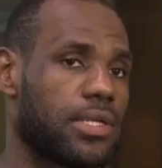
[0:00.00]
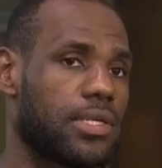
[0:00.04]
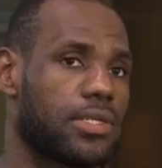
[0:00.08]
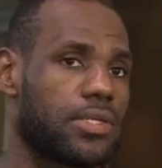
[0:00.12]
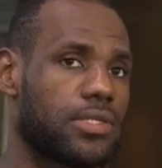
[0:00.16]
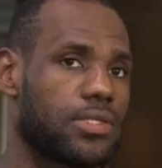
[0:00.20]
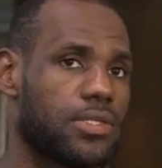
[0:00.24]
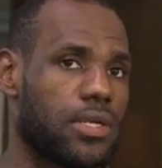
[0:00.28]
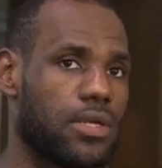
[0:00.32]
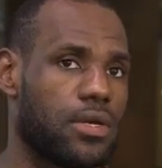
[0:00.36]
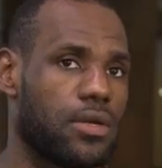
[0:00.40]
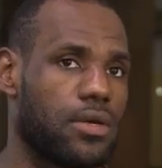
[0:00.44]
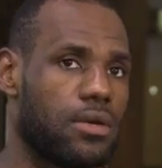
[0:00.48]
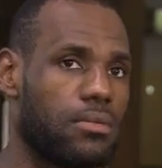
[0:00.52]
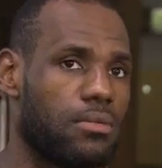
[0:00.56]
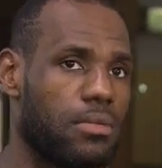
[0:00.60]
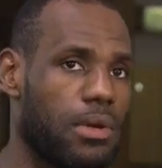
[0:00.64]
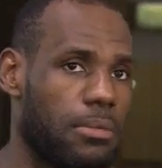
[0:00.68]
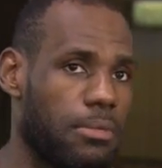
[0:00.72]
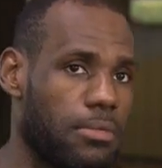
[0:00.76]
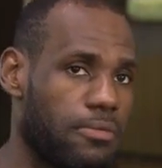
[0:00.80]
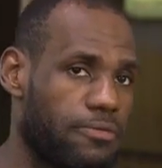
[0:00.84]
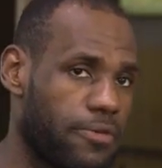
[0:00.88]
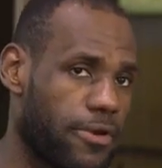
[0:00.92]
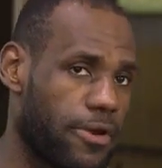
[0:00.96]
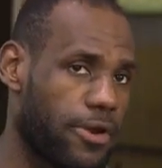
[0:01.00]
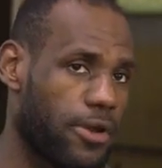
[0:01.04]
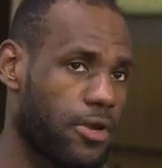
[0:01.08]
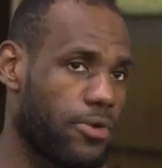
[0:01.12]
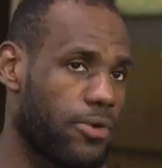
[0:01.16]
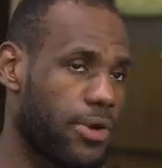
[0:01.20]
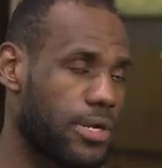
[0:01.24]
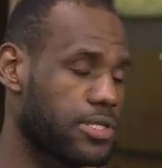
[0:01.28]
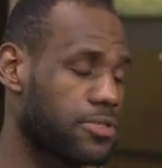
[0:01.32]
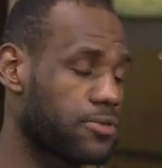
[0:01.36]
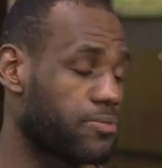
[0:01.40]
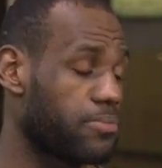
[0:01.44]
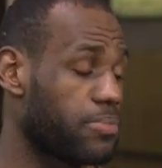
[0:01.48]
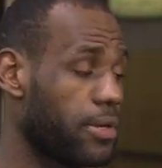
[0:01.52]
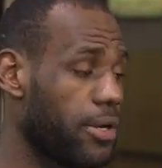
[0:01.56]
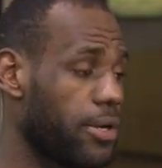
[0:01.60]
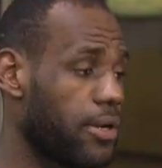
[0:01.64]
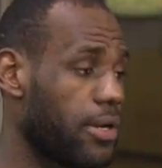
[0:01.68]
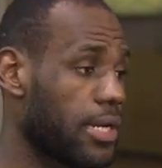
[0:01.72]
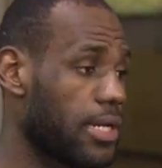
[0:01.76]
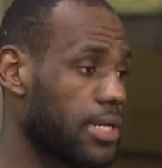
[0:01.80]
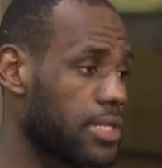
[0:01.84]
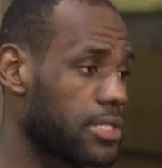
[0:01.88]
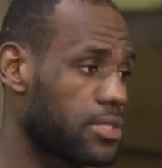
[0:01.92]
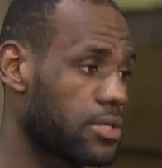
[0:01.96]
it's I'm a very aggressive
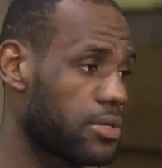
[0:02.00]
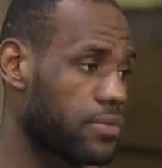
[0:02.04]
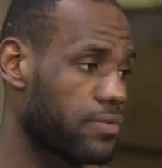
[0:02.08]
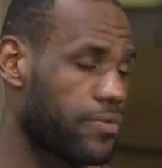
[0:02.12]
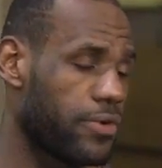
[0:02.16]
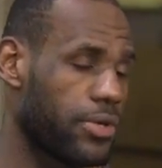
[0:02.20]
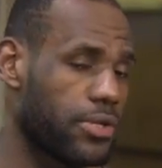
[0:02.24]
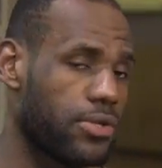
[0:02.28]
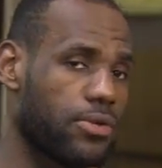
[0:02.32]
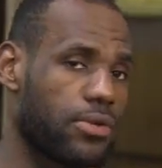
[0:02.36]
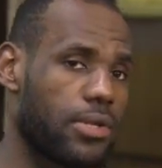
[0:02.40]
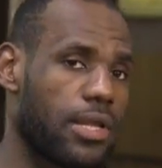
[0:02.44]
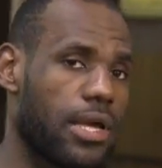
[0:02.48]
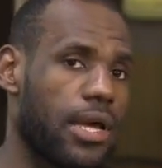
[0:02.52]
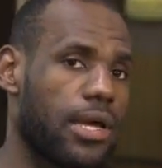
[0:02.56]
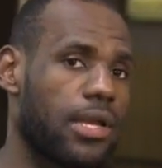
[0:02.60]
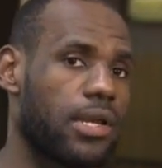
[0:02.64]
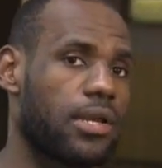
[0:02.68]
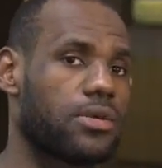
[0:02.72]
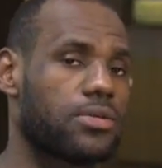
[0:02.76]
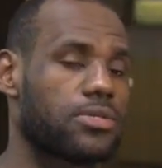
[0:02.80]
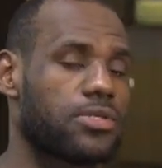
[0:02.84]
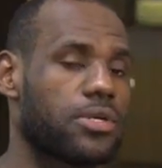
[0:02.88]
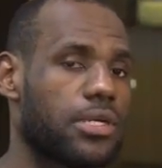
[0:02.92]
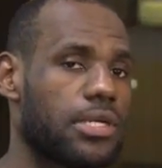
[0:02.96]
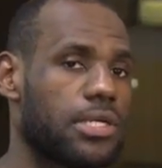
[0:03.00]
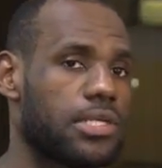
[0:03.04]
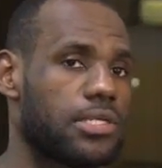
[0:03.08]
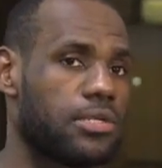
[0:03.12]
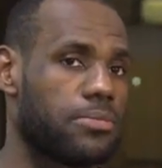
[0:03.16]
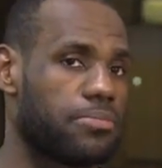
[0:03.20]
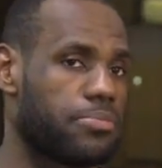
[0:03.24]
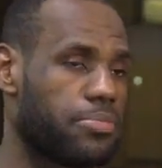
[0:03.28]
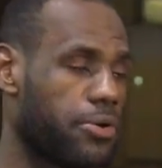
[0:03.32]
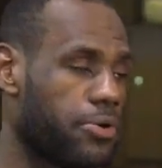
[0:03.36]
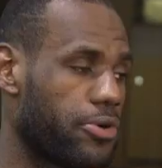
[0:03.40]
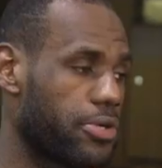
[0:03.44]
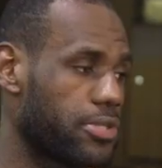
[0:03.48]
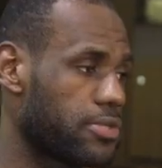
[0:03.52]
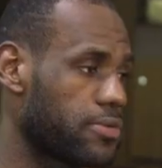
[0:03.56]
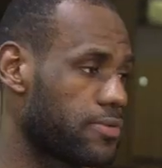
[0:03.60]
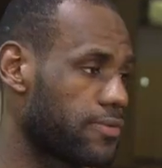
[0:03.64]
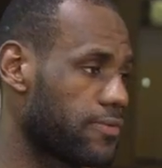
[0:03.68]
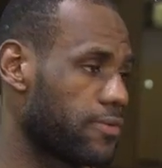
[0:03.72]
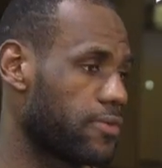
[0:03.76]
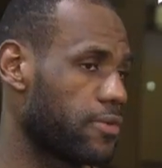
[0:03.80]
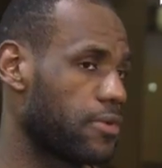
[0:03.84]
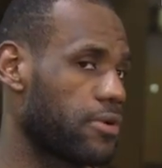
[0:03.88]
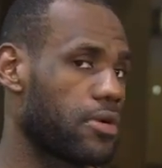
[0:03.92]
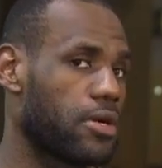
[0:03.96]
player. I get to the free throw line. Those are easy points
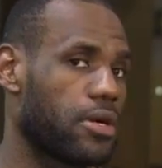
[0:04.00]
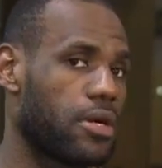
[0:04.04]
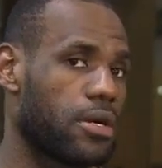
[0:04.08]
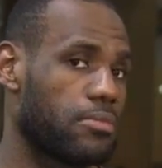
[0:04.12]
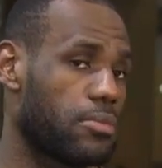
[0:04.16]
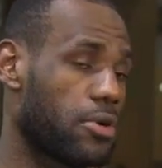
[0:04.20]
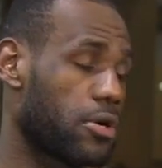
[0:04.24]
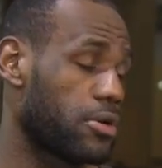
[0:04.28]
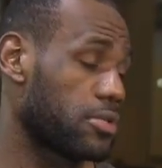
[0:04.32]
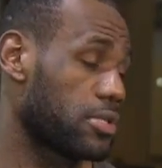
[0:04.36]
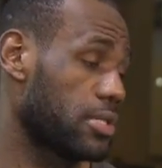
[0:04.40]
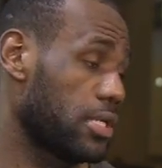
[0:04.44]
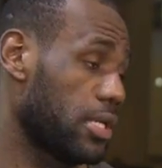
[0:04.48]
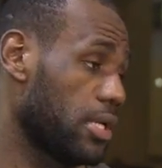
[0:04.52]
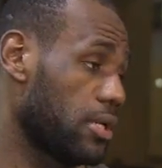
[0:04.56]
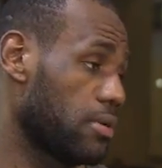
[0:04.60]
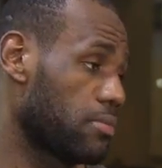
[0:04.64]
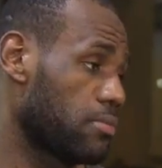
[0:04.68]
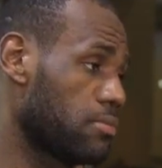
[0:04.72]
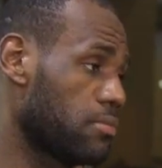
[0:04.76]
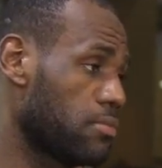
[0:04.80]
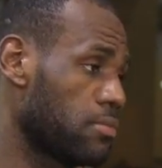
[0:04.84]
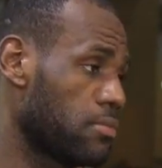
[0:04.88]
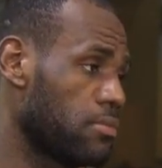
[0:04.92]
for our team.